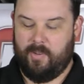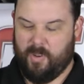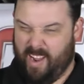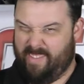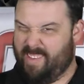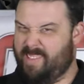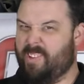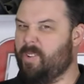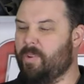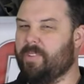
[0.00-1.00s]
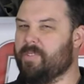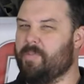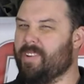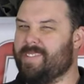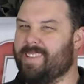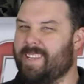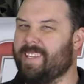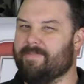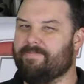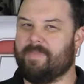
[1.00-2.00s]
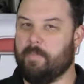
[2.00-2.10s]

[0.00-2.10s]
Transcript: we're having to sell you all those parts again.